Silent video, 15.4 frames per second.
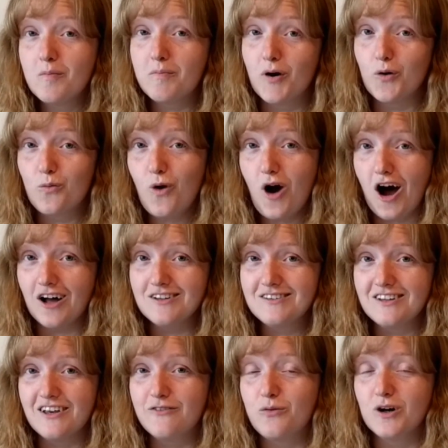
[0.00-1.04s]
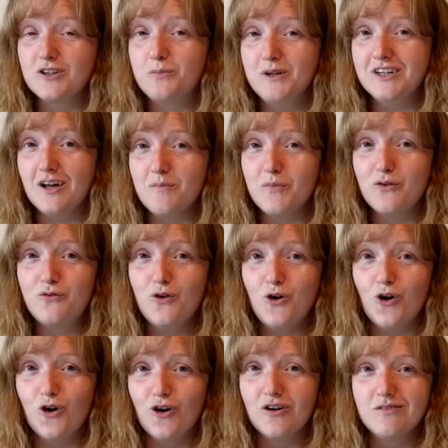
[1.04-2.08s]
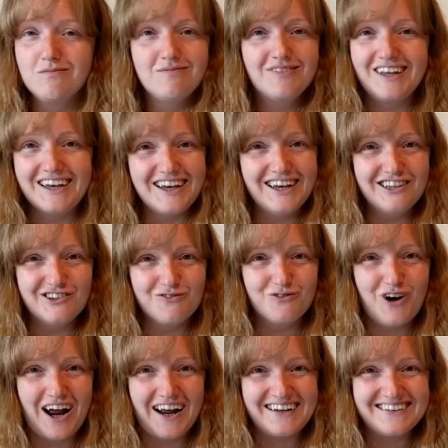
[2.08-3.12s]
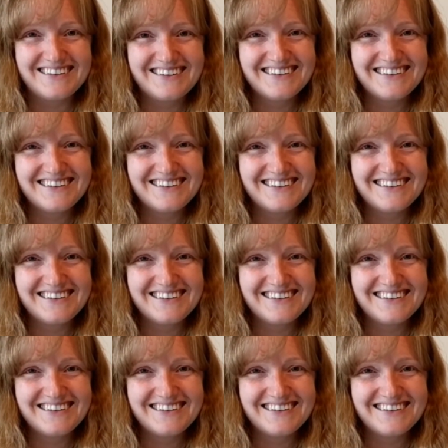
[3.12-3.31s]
But what if what's been done before isn't right?